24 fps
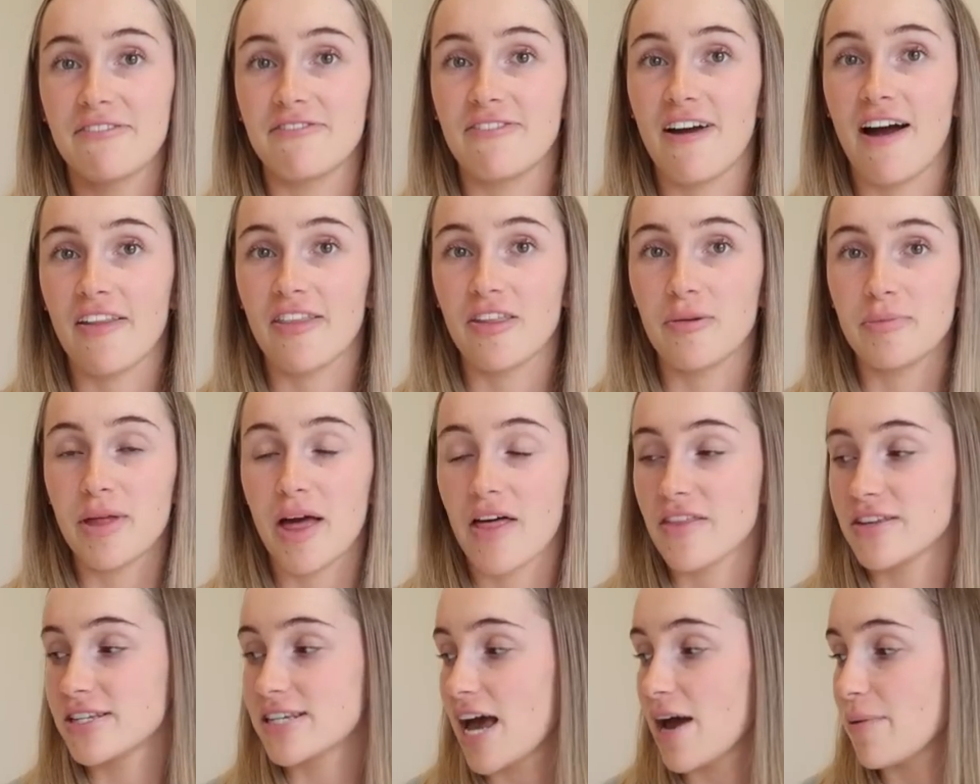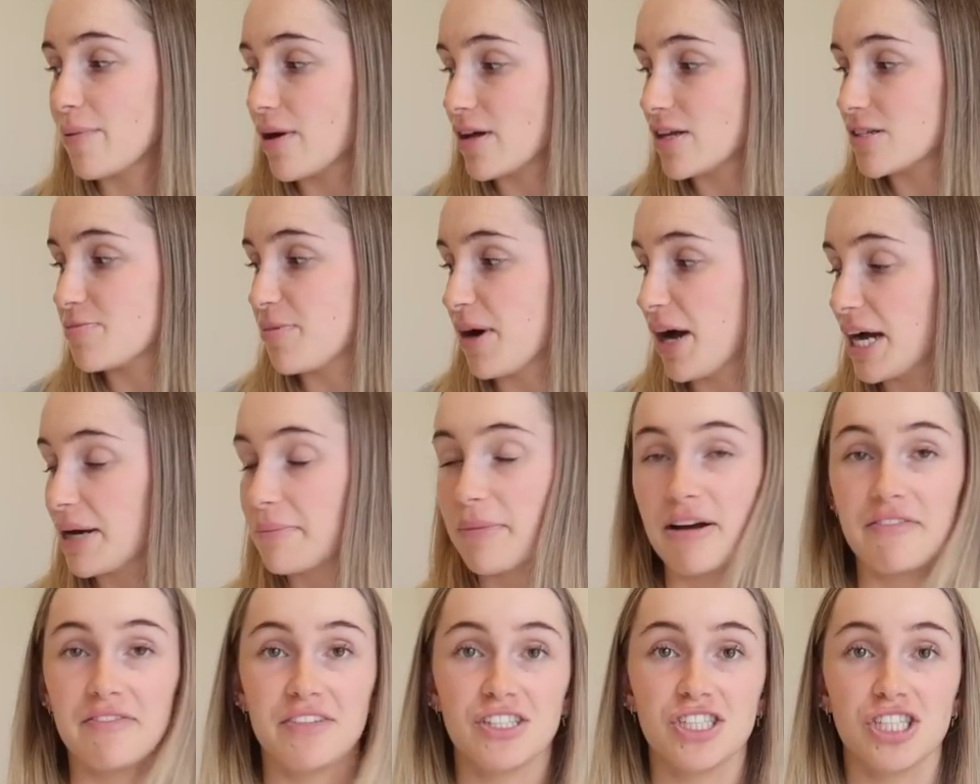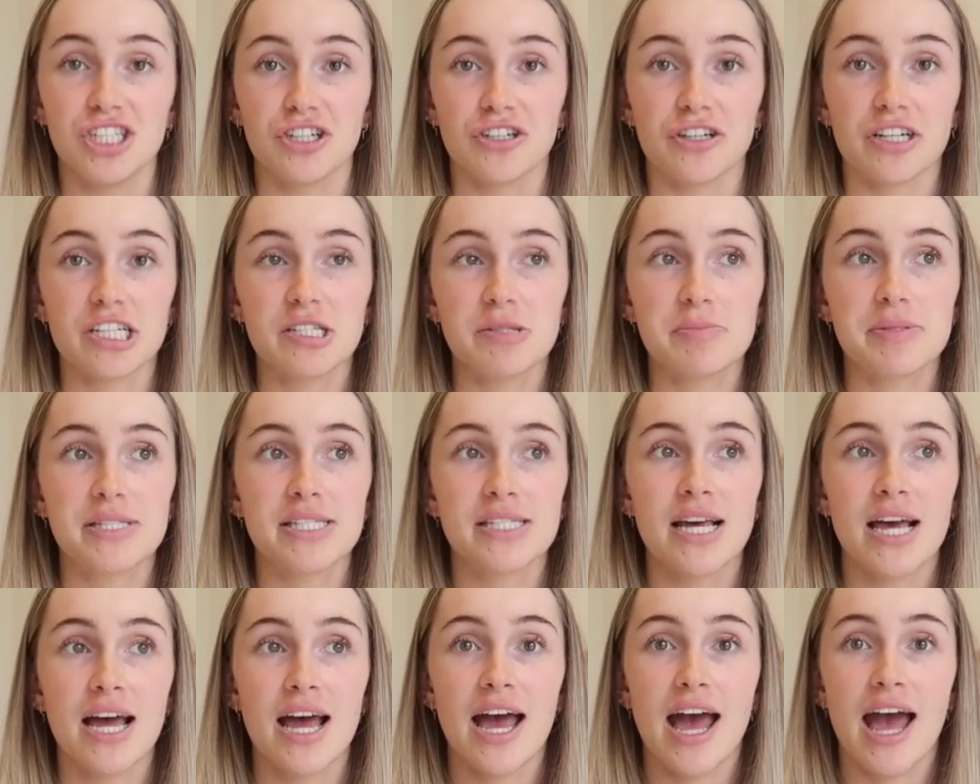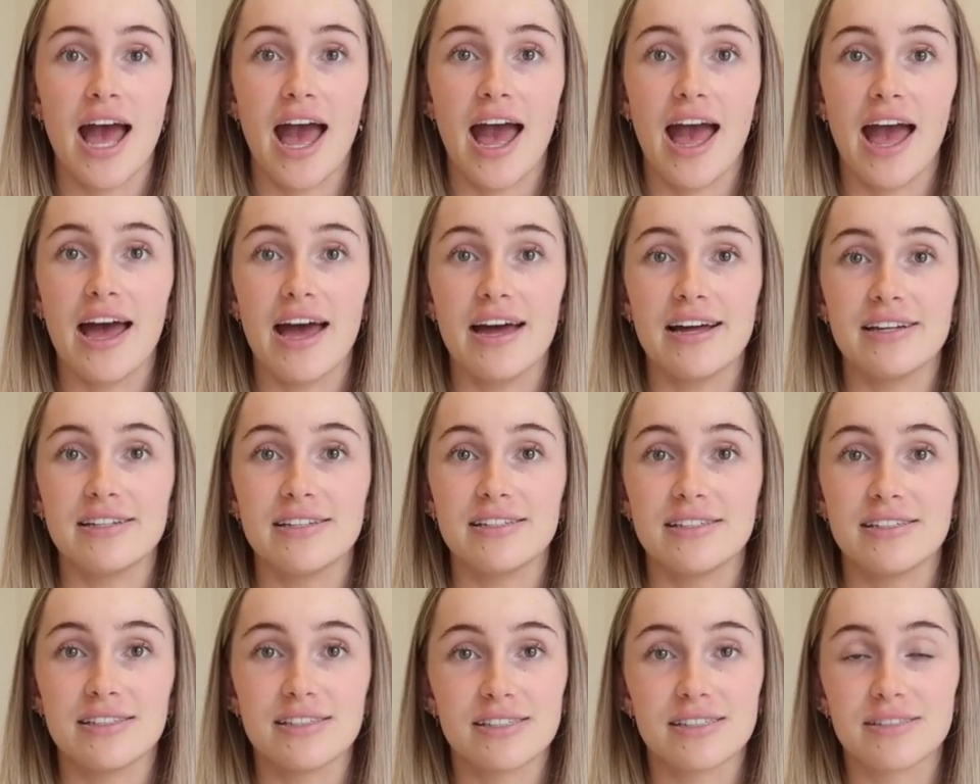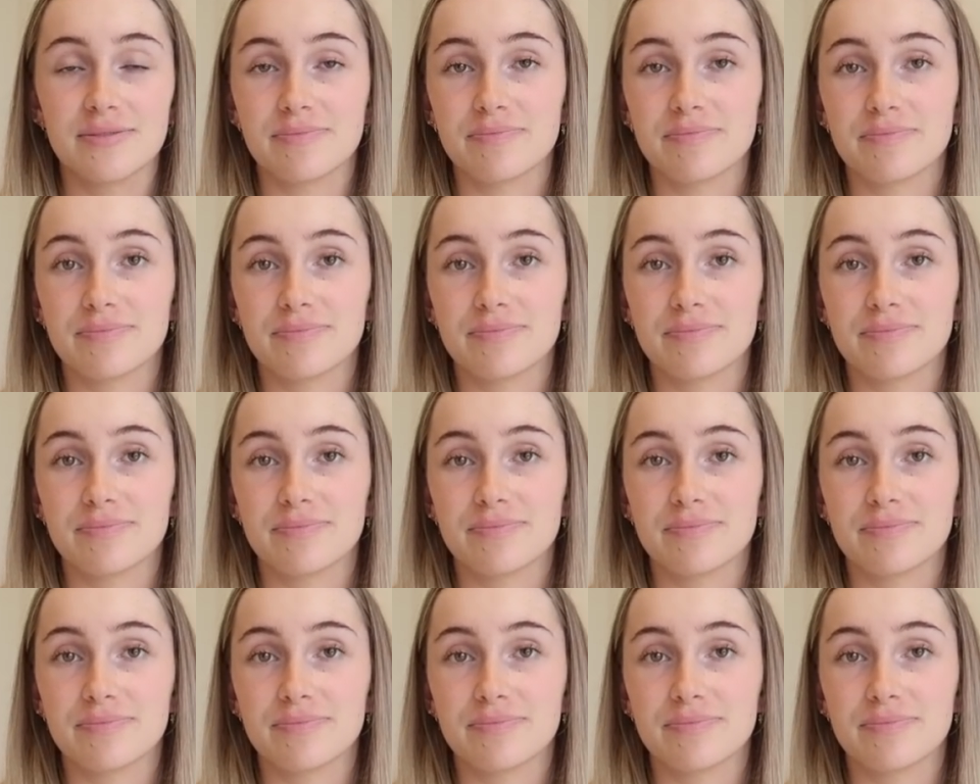found them the other day when I was buying my veggie crisps, and